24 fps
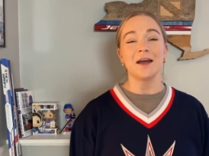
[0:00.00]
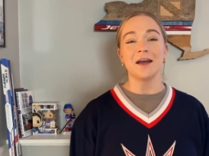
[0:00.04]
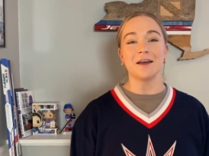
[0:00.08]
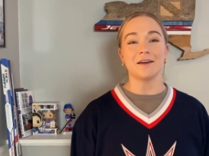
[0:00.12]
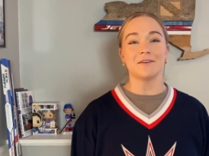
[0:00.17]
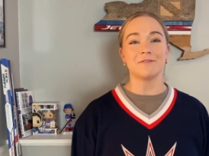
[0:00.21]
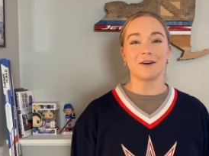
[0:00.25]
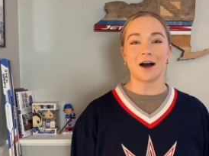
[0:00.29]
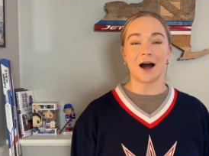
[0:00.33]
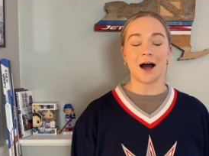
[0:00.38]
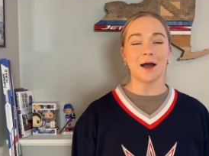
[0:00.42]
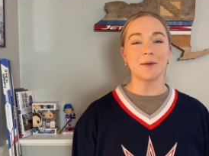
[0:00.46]

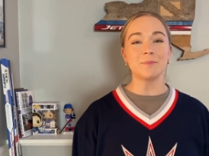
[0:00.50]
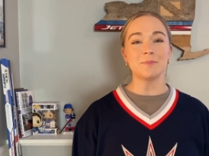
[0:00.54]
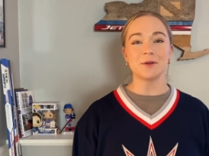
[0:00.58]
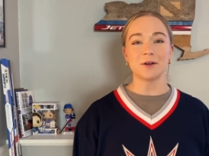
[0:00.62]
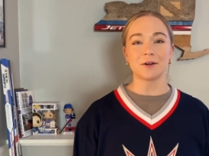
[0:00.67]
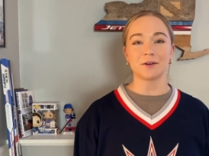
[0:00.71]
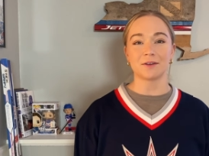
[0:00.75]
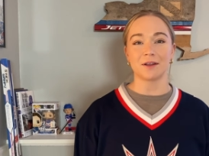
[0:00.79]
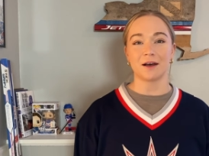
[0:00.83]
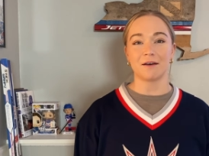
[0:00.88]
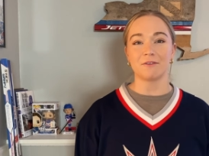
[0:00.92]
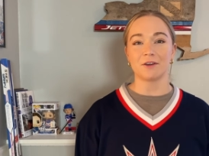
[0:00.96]
if I'm
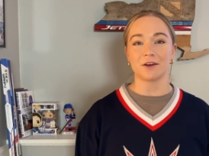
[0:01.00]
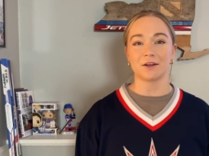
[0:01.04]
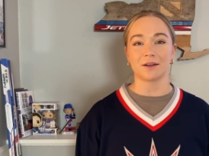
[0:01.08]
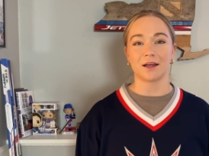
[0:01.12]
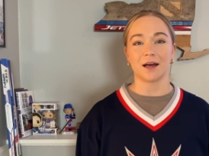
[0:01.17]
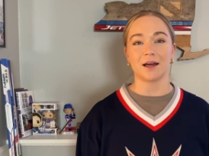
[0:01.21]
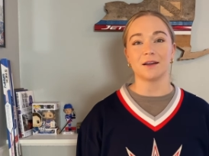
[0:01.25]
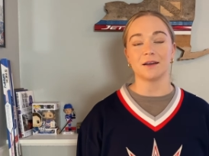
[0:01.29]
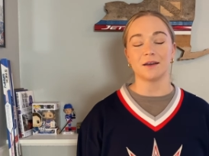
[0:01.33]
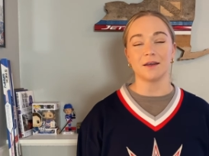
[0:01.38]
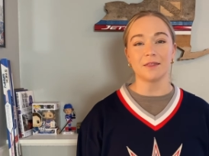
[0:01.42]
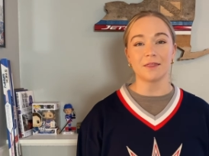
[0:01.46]
Peter
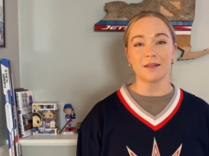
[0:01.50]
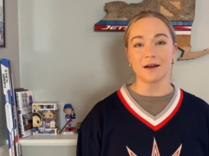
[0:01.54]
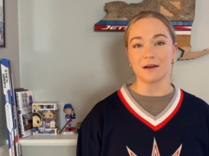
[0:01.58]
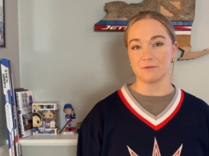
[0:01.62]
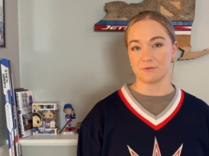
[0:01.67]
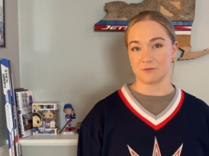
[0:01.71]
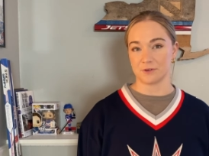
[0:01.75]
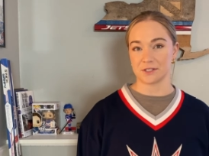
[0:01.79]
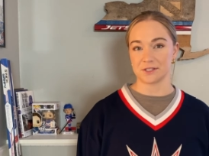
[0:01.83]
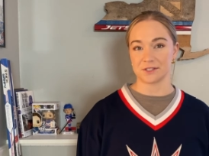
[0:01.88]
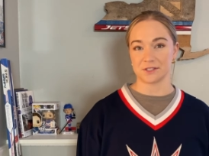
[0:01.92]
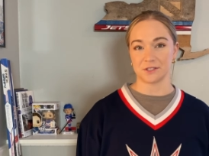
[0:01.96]
Laviolette in that
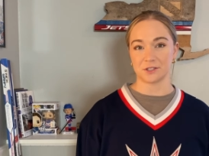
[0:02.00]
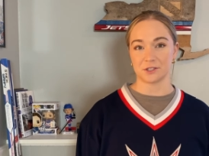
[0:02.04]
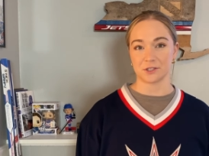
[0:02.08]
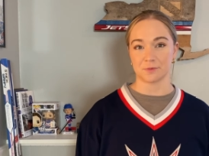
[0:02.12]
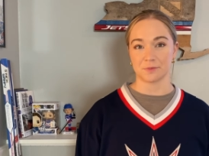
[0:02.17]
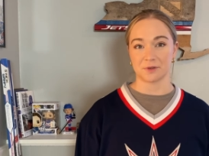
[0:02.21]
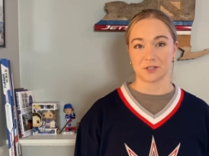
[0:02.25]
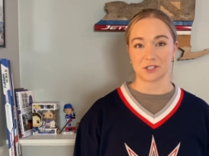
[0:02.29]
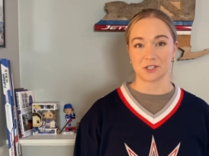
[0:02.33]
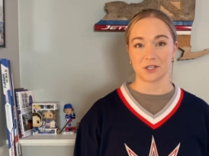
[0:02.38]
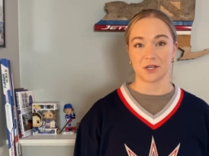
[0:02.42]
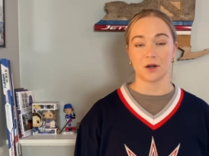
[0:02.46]
first
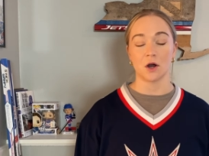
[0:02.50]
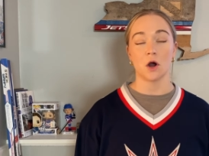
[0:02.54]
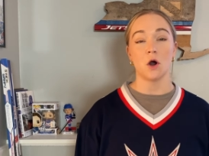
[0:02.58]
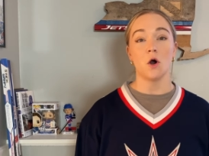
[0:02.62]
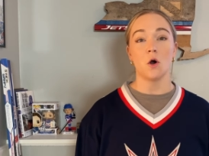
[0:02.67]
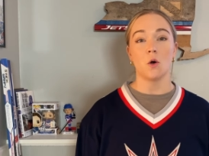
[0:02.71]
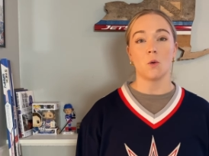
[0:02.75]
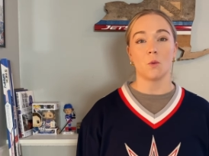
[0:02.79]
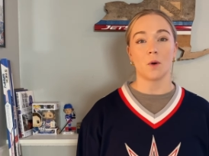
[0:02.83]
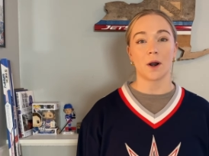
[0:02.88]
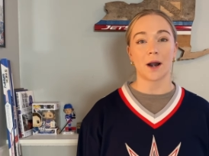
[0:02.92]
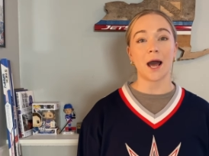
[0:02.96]
intermission,
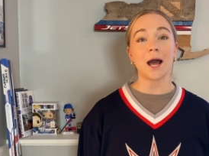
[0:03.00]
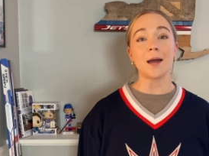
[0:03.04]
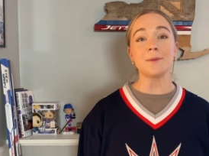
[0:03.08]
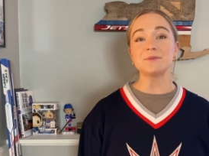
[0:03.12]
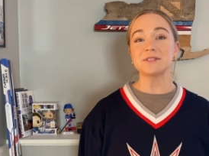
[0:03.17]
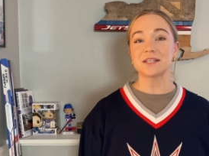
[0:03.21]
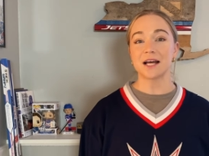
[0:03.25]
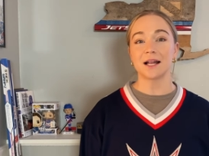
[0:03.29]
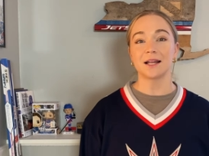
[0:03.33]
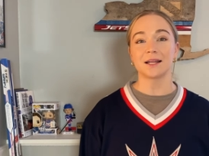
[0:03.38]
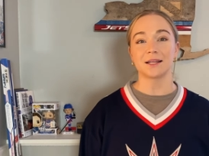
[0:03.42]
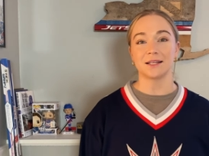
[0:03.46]
what I'm
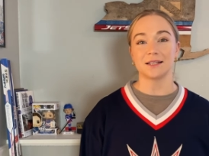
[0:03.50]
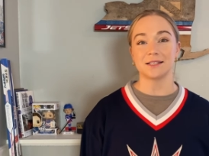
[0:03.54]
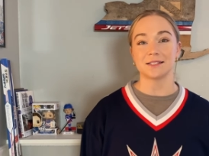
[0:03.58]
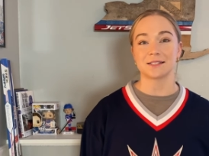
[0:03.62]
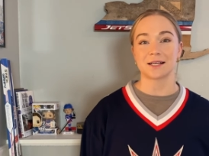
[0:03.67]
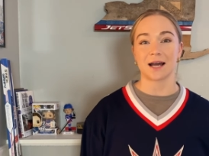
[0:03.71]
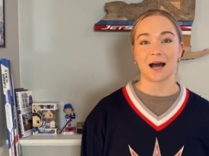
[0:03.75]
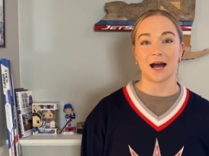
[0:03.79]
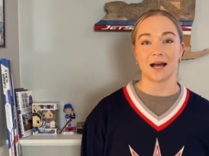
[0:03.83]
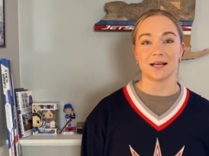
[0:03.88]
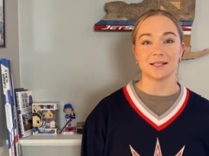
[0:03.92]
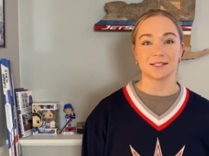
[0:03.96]
telling these
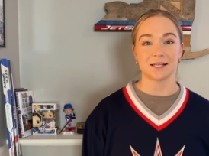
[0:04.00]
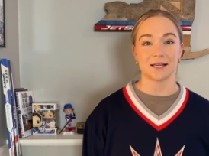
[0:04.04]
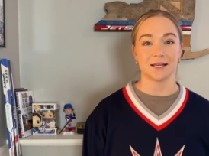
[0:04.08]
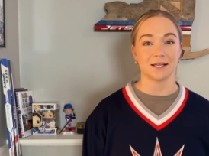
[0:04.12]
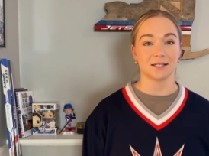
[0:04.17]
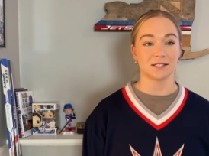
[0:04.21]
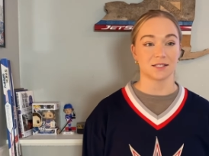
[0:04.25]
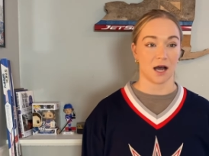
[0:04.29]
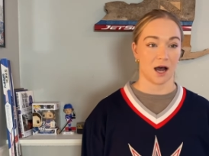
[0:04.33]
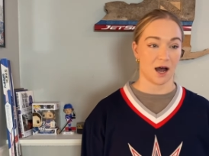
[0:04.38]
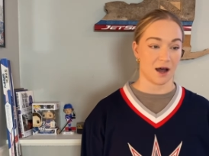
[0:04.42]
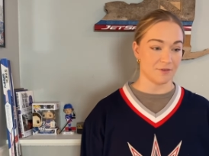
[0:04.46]
guys
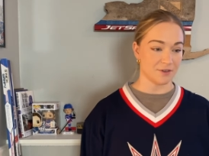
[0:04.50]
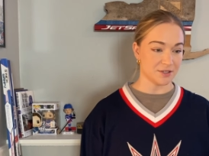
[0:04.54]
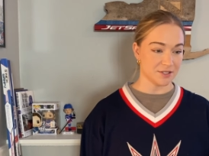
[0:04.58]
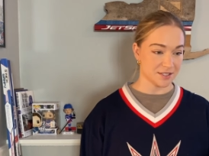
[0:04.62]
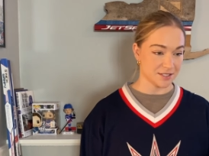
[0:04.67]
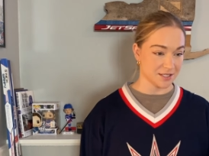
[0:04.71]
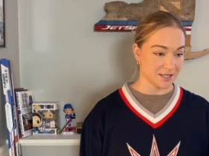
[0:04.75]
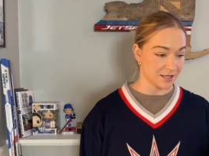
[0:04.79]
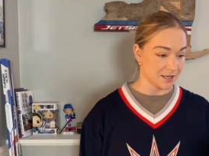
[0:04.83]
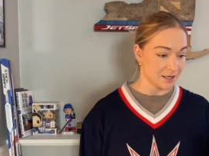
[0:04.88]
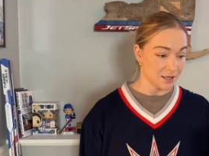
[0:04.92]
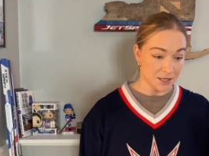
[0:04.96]
is,
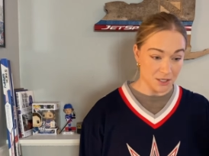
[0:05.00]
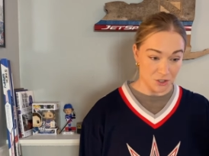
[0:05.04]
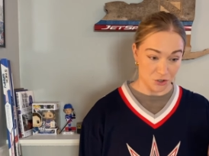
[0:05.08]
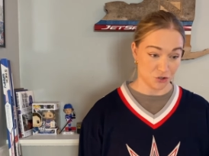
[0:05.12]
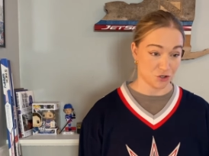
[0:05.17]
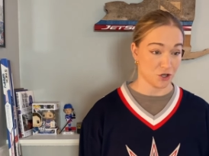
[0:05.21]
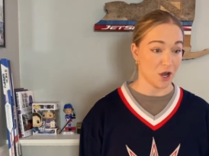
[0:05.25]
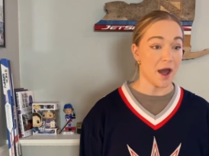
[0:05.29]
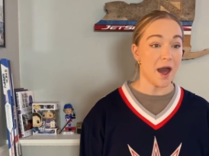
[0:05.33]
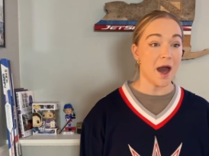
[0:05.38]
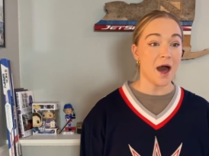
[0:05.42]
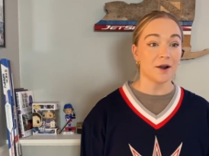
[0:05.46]
obviously,
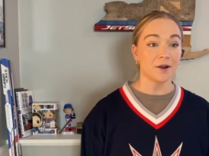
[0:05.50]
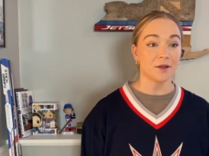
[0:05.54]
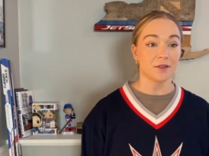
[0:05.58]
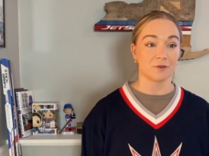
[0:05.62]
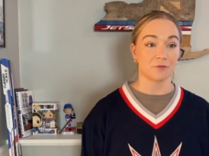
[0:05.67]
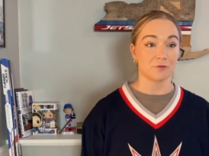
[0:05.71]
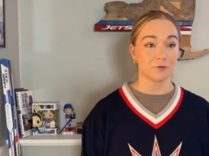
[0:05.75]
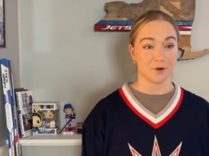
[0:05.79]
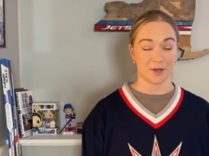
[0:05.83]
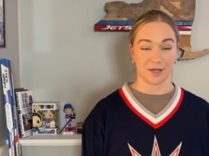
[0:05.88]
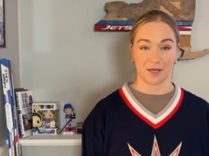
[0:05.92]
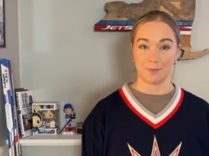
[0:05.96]
stay out of the
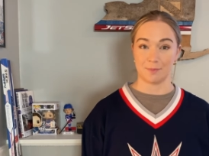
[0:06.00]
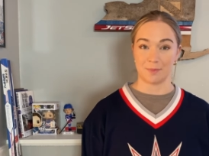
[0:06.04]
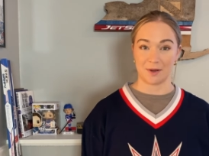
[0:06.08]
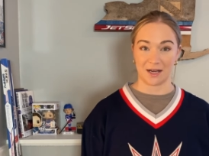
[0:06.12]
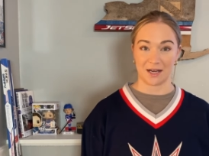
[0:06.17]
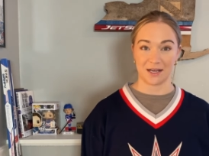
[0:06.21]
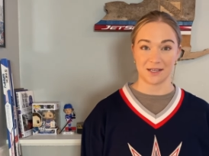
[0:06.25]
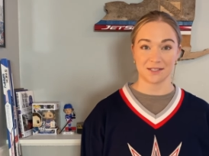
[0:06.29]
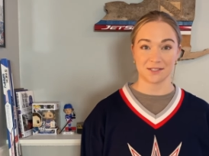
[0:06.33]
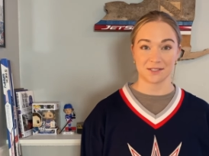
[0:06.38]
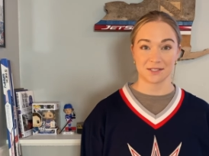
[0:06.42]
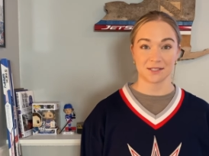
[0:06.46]
freaking
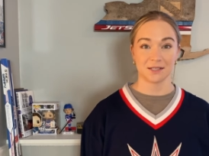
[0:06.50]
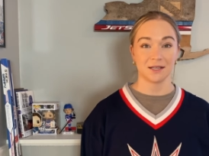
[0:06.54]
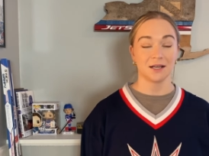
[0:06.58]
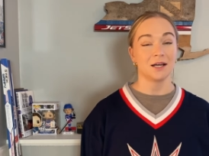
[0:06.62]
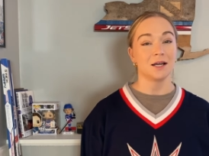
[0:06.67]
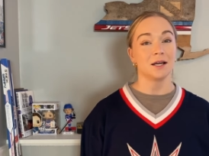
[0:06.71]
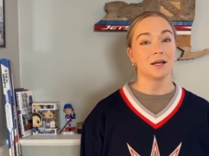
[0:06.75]
box.